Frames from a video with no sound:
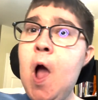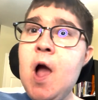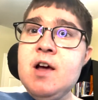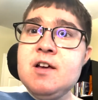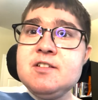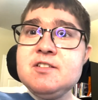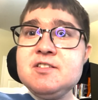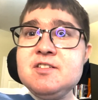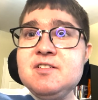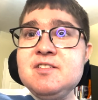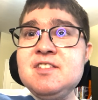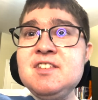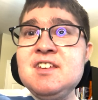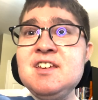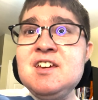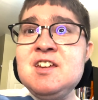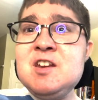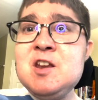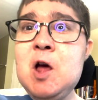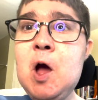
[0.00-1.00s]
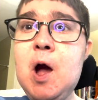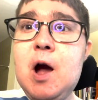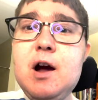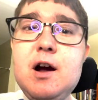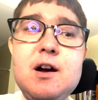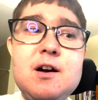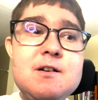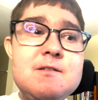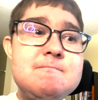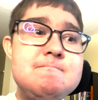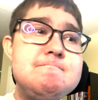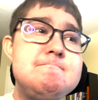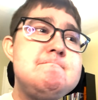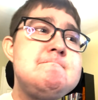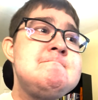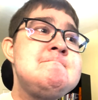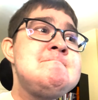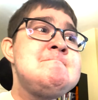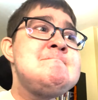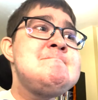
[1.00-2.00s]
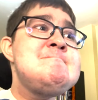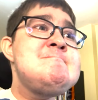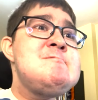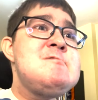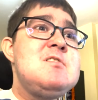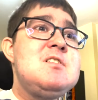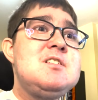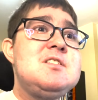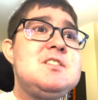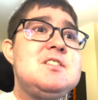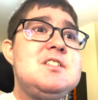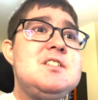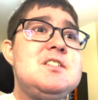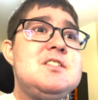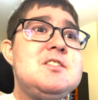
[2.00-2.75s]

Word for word: So then, uh, let's see.